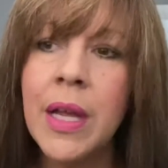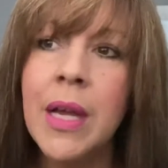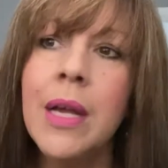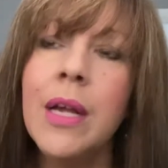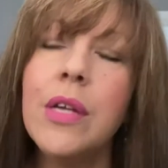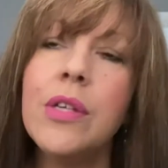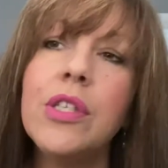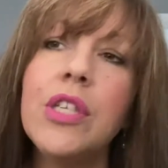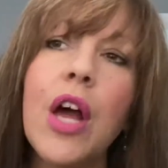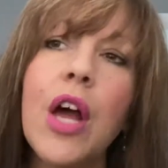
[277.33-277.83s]

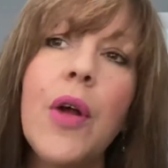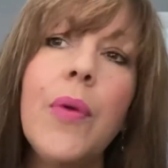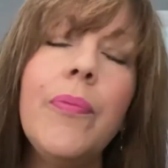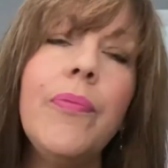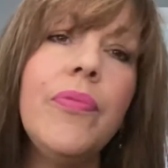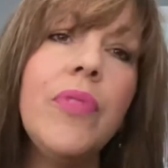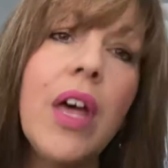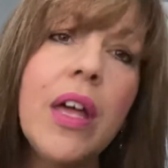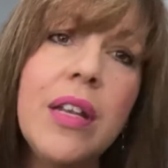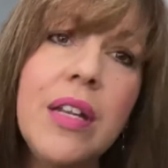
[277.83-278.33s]
So
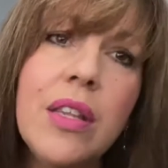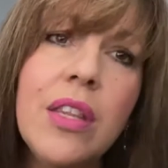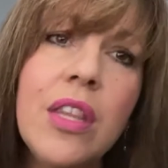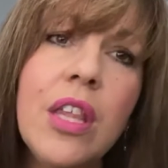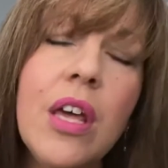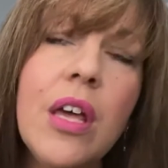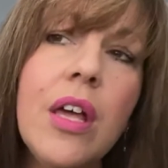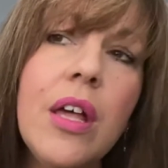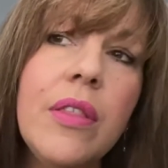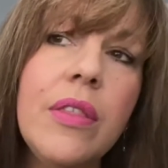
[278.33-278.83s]
the,
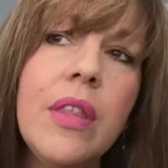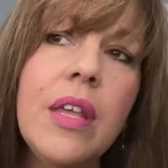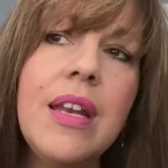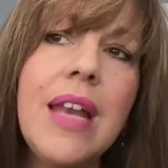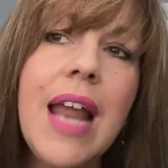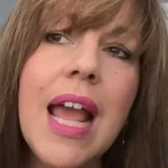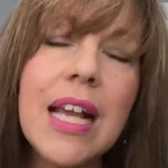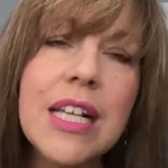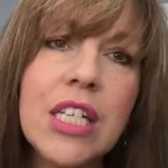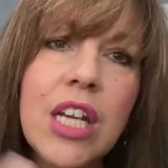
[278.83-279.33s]
the, the
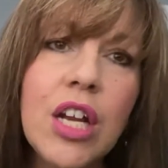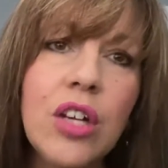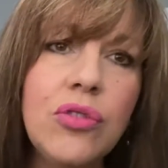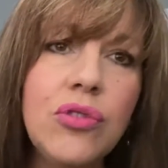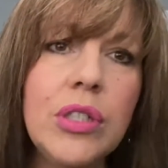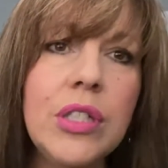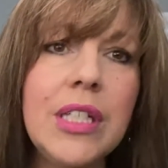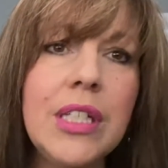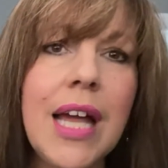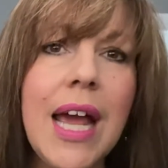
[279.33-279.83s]
next
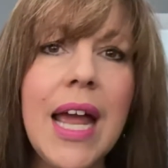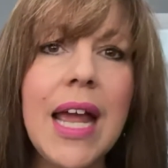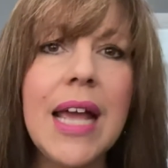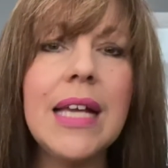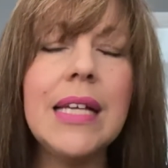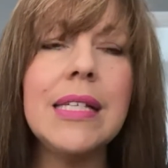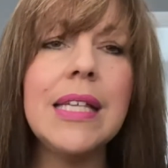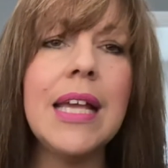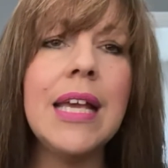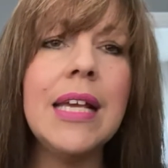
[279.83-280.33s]
100
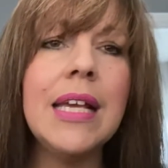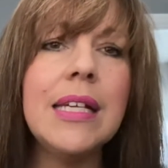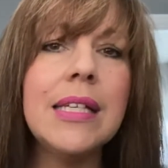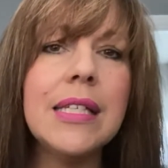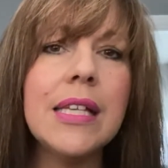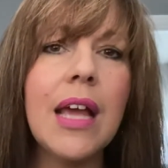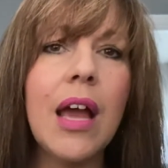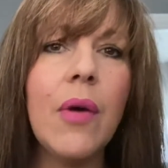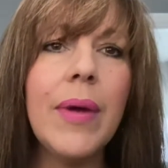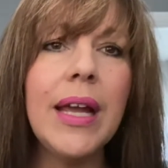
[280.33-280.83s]
days
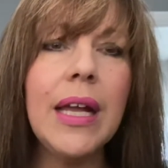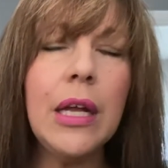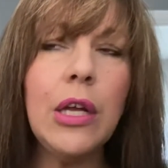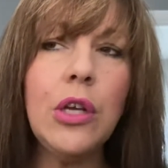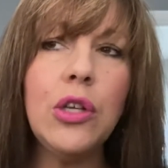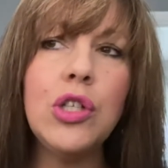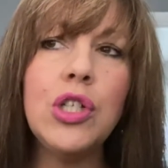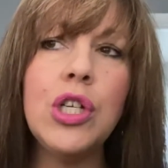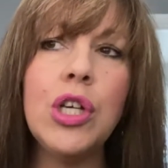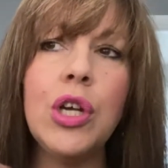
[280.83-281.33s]
is
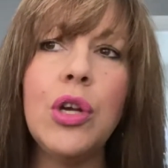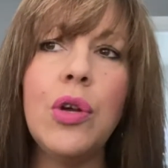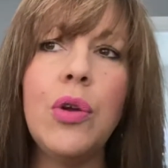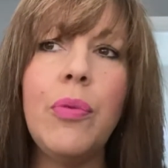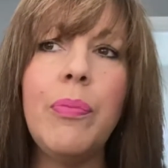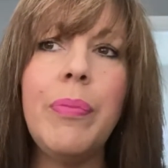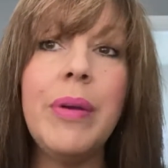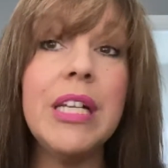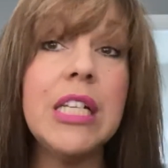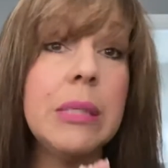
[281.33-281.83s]
going
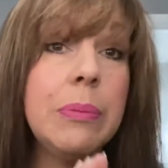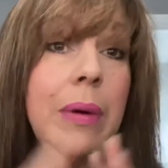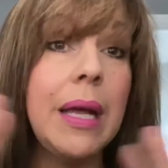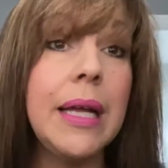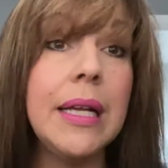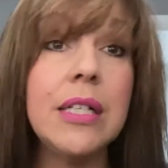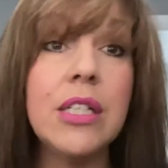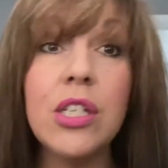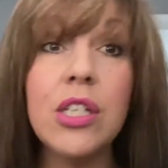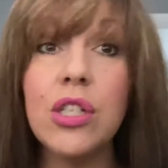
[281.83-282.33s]
to be split
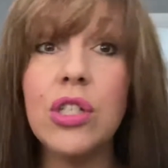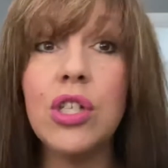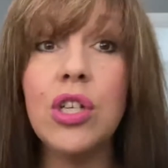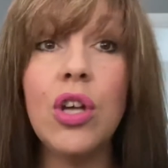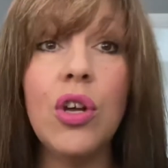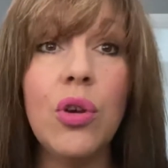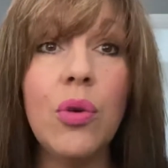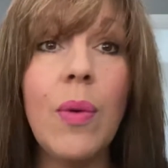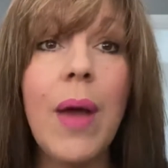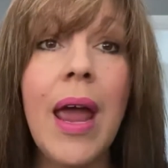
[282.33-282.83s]
into
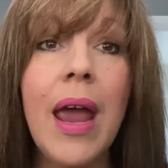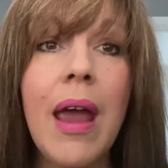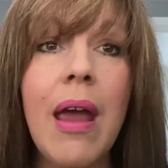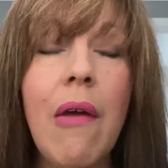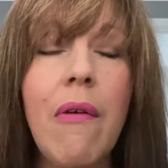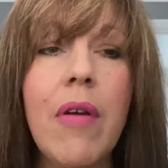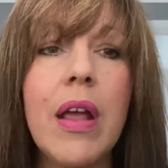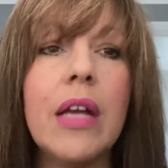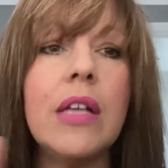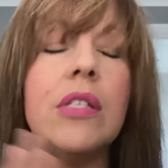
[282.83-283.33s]
two
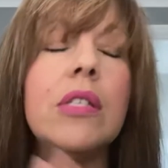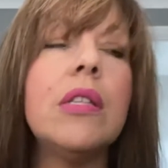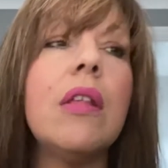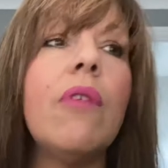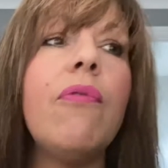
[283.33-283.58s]
areas.